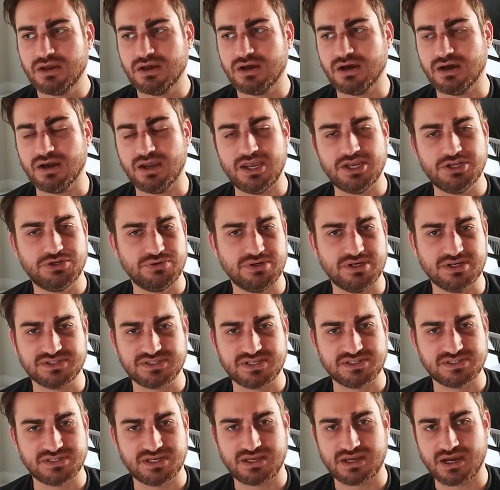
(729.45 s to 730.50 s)
uh, Atreus
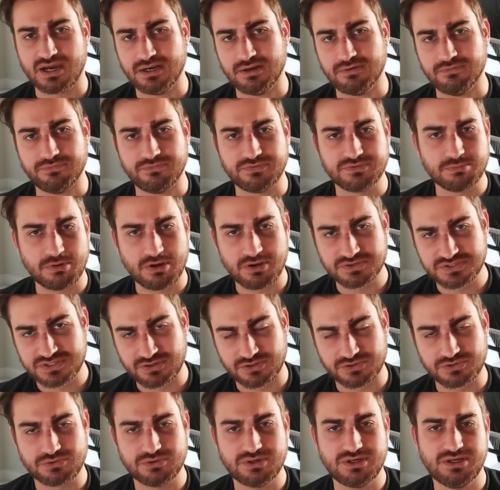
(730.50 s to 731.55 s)
has a kind of small
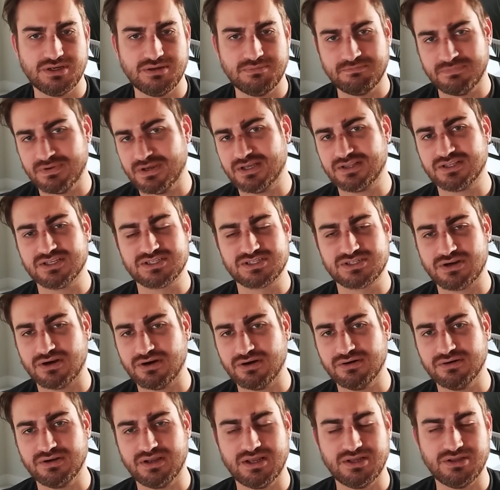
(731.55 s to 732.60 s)
skill tree at the
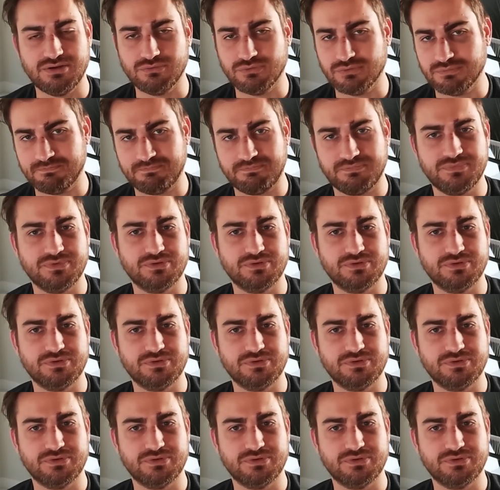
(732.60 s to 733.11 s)
start, and you will,